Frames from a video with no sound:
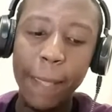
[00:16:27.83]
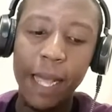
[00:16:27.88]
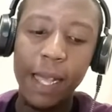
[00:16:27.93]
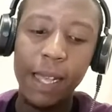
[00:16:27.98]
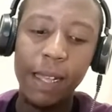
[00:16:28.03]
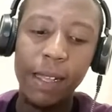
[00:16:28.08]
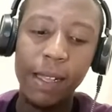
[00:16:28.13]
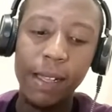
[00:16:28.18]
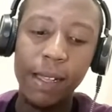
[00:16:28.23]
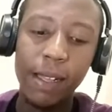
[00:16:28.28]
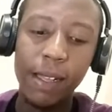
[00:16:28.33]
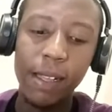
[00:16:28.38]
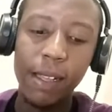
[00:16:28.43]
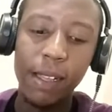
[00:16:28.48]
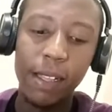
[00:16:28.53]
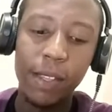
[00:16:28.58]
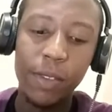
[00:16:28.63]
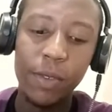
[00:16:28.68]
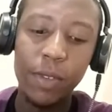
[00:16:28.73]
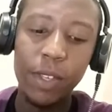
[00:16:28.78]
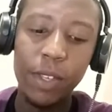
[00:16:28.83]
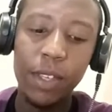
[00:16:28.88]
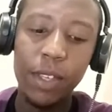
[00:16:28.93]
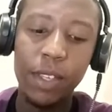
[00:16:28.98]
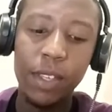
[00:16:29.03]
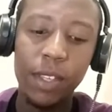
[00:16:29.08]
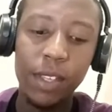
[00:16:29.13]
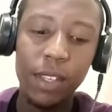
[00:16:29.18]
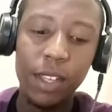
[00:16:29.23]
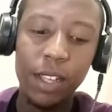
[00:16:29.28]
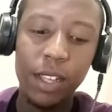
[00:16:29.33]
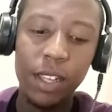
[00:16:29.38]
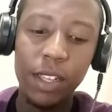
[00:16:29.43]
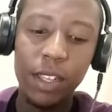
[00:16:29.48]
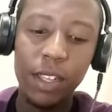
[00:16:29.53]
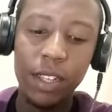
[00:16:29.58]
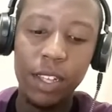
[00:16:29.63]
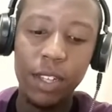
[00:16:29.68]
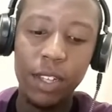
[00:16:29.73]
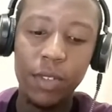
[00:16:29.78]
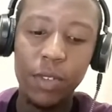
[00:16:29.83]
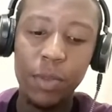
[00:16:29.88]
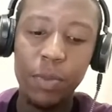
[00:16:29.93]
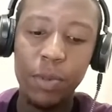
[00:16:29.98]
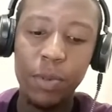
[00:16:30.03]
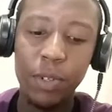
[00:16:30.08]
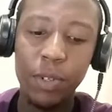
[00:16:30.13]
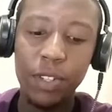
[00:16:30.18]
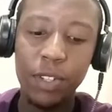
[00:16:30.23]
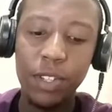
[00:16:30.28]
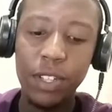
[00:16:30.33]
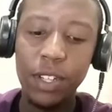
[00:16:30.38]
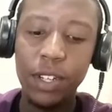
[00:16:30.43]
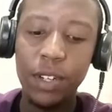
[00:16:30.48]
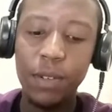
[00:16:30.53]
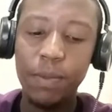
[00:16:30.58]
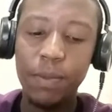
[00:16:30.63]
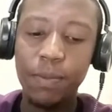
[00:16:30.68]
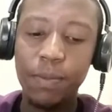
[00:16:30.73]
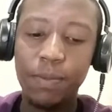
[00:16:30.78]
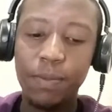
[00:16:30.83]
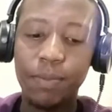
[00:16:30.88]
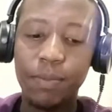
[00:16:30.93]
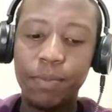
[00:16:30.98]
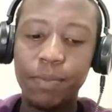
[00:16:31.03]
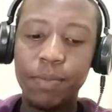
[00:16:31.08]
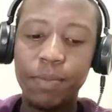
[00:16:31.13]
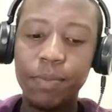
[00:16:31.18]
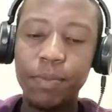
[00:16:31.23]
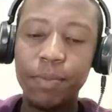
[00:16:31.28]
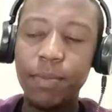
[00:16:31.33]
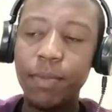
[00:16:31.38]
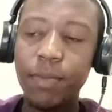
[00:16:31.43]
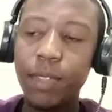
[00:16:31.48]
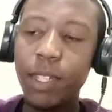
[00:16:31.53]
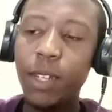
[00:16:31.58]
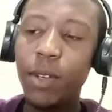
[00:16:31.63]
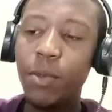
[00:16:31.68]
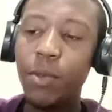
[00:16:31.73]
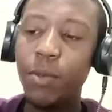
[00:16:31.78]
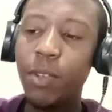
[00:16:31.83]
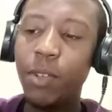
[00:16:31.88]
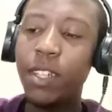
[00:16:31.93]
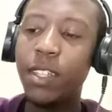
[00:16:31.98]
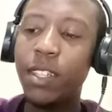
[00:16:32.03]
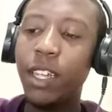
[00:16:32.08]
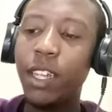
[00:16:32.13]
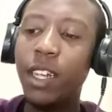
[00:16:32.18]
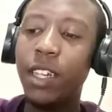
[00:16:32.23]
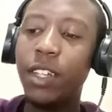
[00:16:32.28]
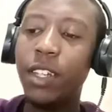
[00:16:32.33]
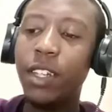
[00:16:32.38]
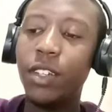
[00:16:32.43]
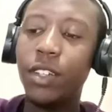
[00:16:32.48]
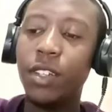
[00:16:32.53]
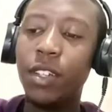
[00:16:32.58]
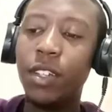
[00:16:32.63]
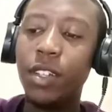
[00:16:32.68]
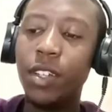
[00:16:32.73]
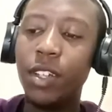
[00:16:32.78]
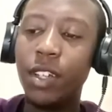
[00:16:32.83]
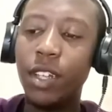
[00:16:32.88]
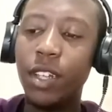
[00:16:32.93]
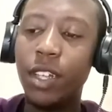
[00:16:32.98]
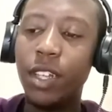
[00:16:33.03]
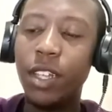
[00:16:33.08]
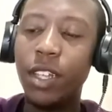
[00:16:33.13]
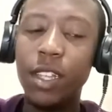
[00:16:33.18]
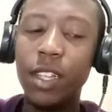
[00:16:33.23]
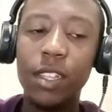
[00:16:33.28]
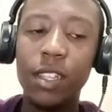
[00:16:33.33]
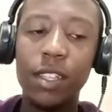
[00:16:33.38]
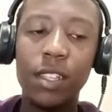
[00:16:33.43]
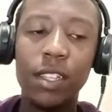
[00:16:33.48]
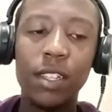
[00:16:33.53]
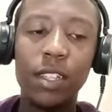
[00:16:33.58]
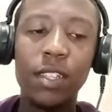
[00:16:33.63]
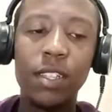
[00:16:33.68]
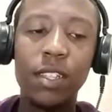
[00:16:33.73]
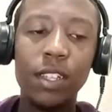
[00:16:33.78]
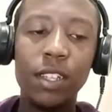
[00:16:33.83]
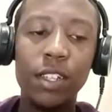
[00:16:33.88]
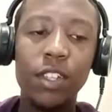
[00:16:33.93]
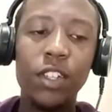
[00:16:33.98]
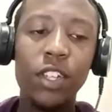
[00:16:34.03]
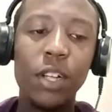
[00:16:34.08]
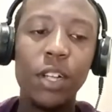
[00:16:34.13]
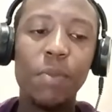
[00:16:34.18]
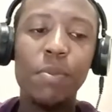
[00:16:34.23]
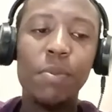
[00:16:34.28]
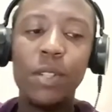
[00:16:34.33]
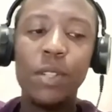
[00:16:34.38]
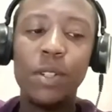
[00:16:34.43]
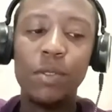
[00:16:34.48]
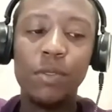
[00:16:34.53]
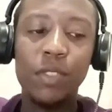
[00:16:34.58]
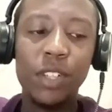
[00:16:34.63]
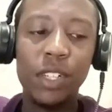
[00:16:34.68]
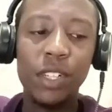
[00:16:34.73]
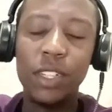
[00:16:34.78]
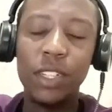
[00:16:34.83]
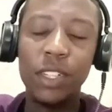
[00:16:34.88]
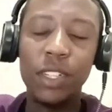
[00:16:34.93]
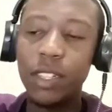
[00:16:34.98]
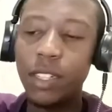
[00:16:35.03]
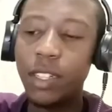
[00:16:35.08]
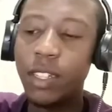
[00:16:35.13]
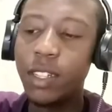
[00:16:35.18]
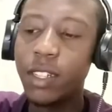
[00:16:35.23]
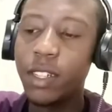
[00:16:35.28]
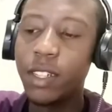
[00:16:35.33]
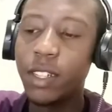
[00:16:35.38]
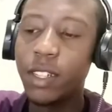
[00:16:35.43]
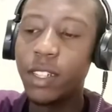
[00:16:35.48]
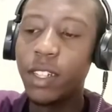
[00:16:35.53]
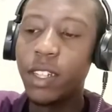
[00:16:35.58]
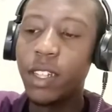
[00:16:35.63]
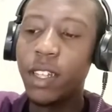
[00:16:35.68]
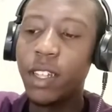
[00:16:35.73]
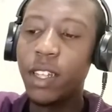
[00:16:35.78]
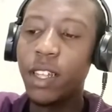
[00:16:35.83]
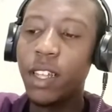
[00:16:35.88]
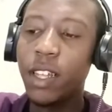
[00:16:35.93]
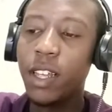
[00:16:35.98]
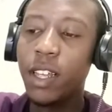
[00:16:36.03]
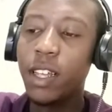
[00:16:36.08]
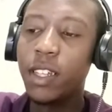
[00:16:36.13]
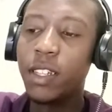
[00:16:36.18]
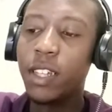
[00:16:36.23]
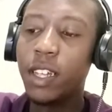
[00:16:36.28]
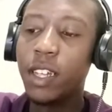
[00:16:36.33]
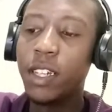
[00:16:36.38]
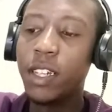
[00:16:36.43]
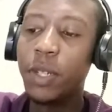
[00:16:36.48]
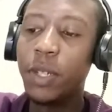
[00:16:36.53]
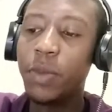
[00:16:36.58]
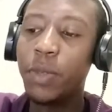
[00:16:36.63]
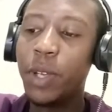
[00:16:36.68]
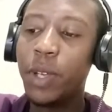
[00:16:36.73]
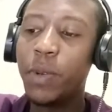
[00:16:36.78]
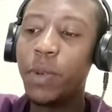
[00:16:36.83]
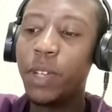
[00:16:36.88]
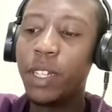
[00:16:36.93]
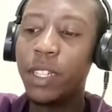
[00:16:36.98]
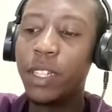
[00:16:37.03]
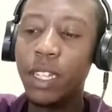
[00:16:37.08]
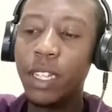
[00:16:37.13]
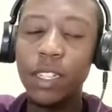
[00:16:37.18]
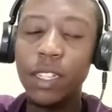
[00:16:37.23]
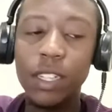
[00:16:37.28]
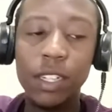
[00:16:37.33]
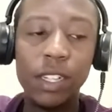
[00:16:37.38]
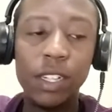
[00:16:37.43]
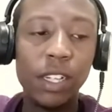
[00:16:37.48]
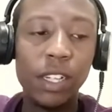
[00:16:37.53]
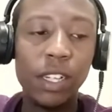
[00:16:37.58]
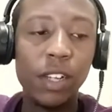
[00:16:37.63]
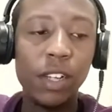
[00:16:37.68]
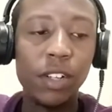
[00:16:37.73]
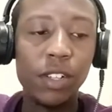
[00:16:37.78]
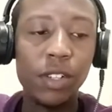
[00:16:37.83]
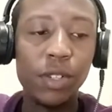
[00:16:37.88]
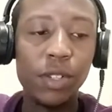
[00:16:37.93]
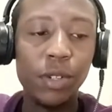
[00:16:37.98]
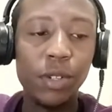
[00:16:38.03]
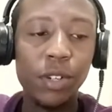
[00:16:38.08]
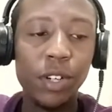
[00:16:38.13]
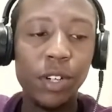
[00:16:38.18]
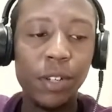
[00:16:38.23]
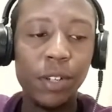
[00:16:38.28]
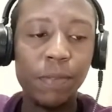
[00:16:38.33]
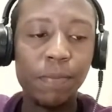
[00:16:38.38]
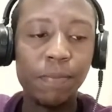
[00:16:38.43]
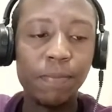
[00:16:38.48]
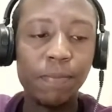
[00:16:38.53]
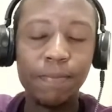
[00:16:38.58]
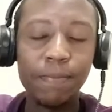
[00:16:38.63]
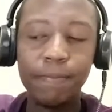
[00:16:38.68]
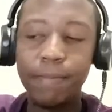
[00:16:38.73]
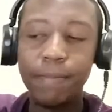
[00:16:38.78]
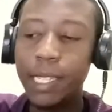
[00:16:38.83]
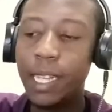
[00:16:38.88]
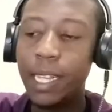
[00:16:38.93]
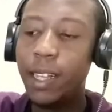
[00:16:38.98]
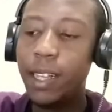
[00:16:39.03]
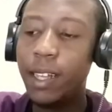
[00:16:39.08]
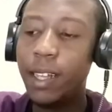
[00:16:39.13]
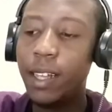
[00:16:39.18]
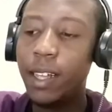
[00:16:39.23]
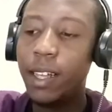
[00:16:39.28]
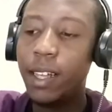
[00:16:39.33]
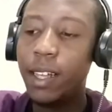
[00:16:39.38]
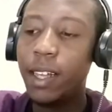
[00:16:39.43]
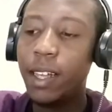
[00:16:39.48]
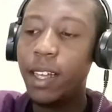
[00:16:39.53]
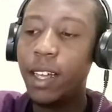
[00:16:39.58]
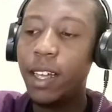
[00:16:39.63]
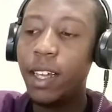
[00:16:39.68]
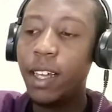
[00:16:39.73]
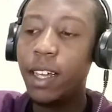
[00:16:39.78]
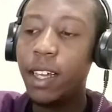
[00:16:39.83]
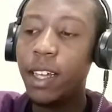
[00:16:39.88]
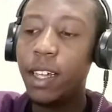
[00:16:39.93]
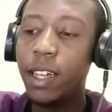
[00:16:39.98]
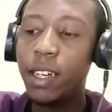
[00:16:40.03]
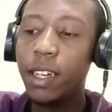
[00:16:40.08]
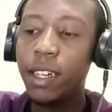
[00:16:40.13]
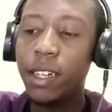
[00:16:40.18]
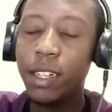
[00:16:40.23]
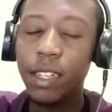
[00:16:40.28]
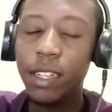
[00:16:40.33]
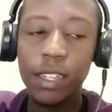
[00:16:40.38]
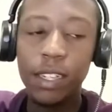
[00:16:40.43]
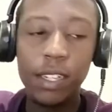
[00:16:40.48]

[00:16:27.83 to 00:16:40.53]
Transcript: uh, as, we, as we proceed, we're still in the sixth chapter of Genesis, as that is where we're centering our study. And